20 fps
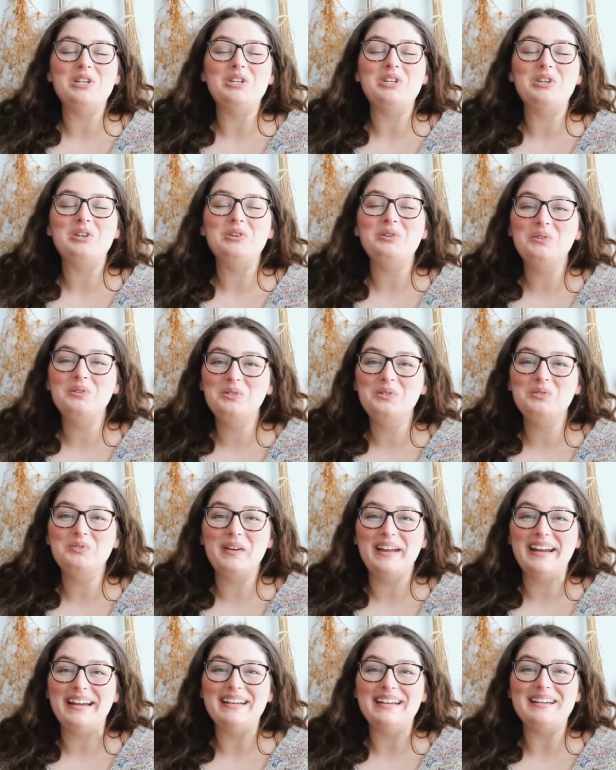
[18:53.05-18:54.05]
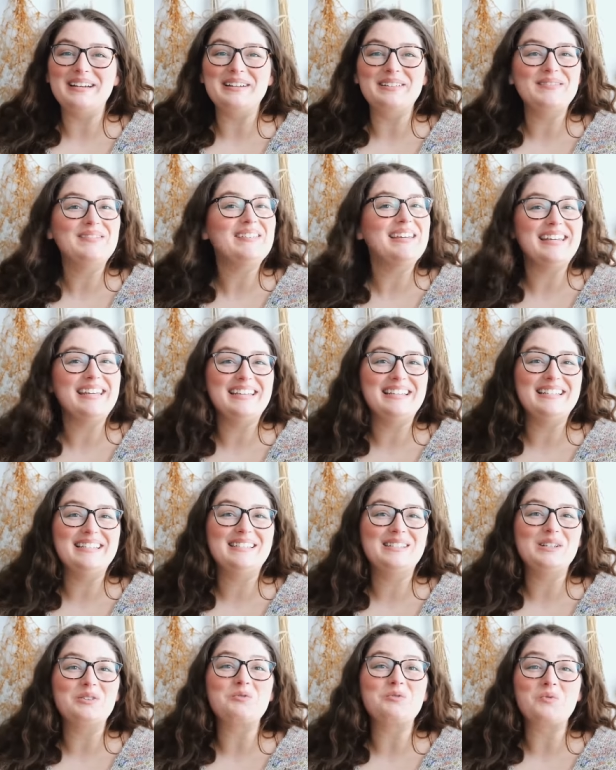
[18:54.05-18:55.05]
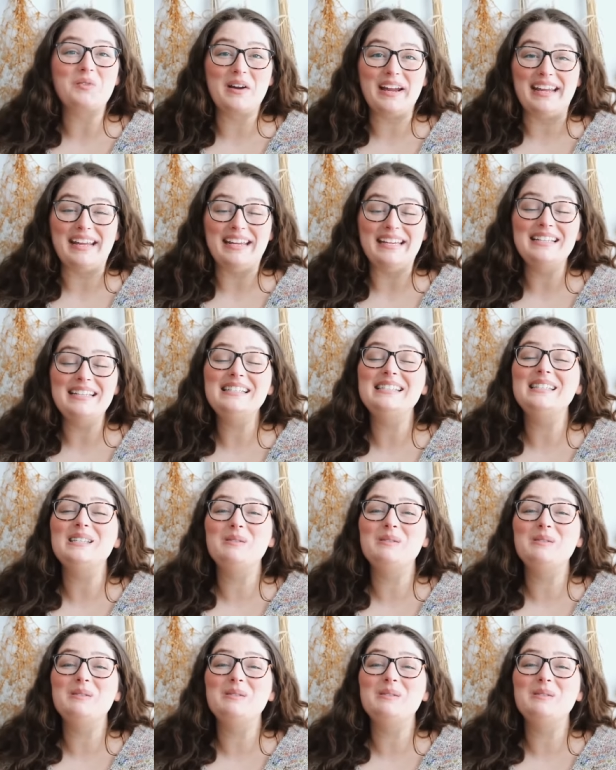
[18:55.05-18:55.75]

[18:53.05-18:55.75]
huge fan of is rings,